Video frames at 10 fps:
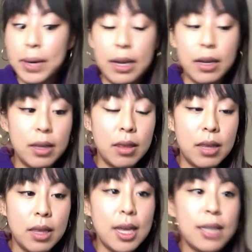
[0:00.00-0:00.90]
but
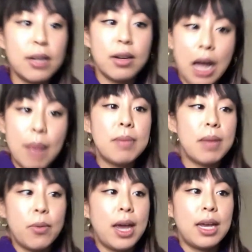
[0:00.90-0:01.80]
the things that are coming
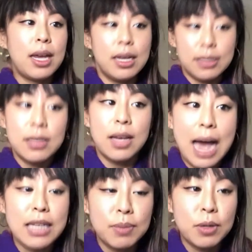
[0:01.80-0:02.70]
my way
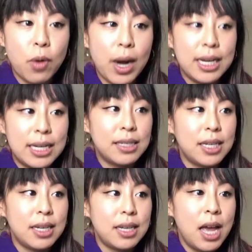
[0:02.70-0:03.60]
has been quite
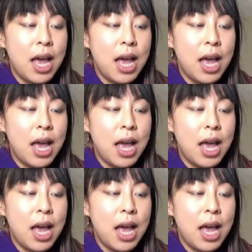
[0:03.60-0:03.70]
easy.